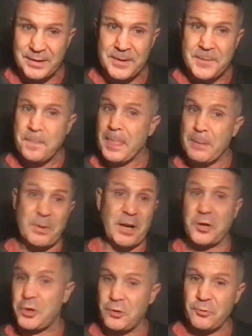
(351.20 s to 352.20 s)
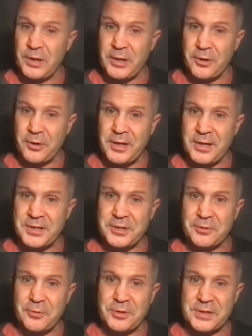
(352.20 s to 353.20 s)
but it couldn't really hurt you.
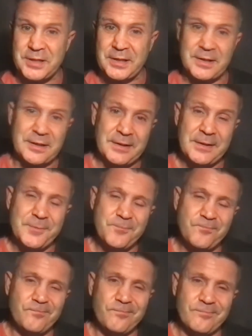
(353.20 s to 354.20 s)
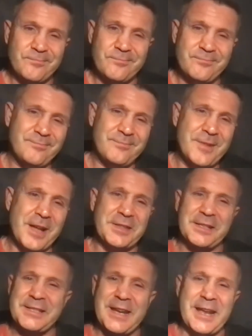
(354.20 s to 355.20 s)
So it's like, not
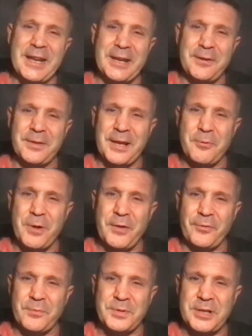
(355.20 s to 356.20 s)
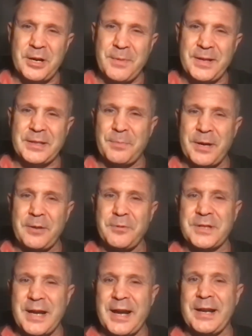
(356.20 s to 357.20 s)
to take anything away from Saramenta, but he was
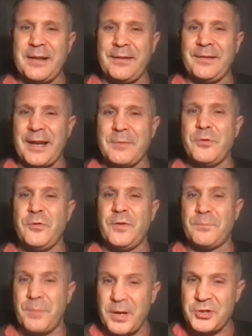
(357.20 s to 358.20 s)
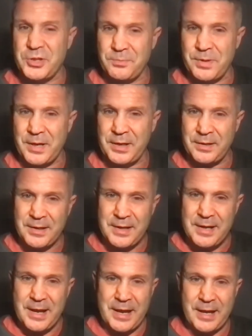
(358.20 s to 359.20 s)
kind of like a moving punching bag.
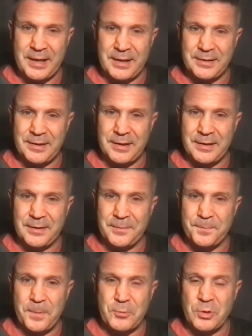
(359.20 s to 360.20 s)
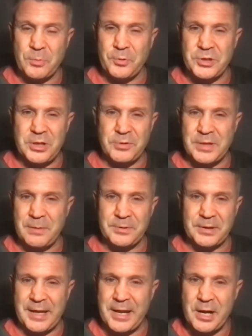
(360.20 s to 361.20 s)
And Triple G was able
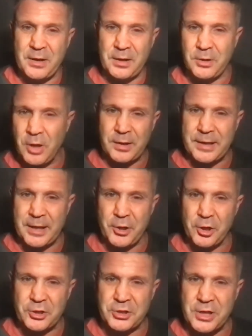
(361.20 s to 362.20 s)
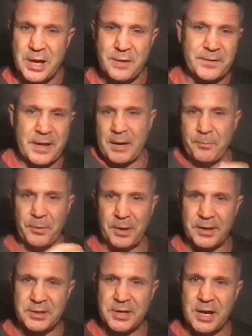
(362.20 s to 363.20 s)
to get hooks off, get
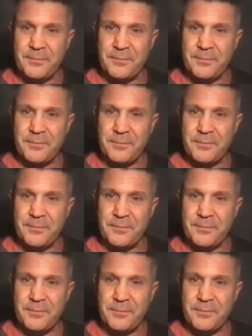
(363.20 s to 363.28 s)
uppercuts off, and